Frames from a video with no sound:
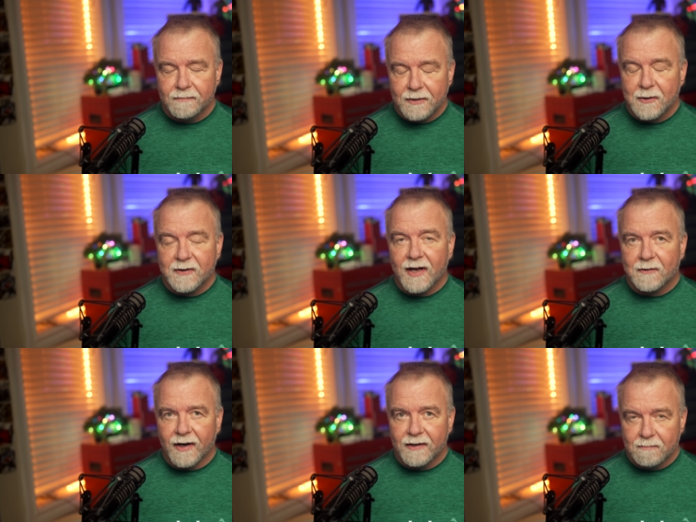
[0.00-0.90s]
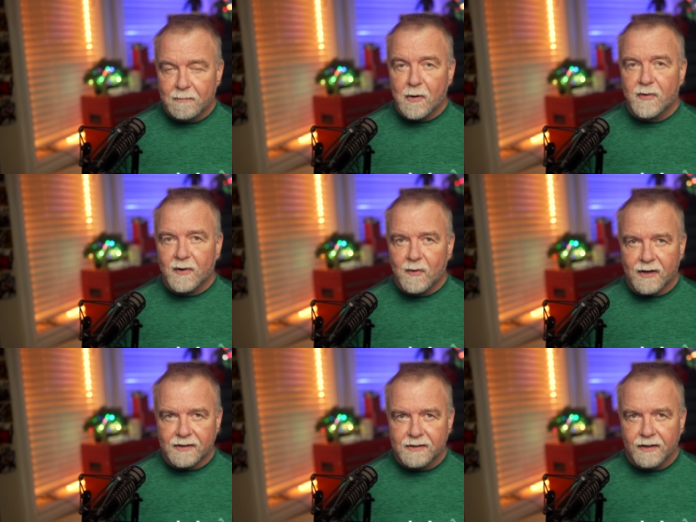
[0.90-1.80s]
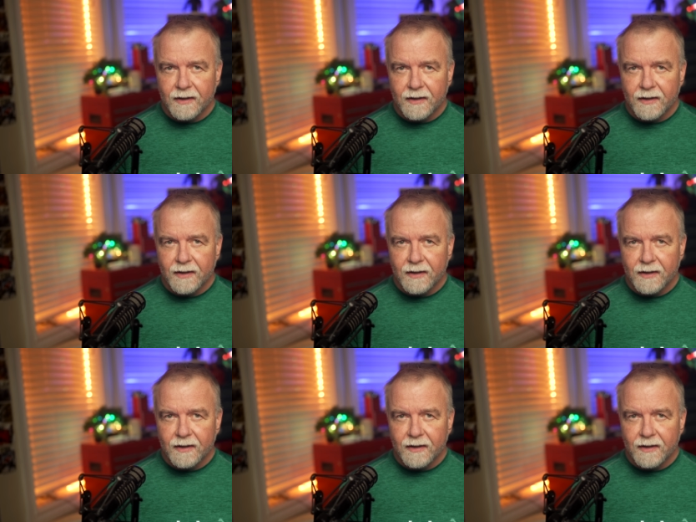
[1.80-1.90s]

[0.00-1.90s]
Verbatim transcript: You heard that right, both at once.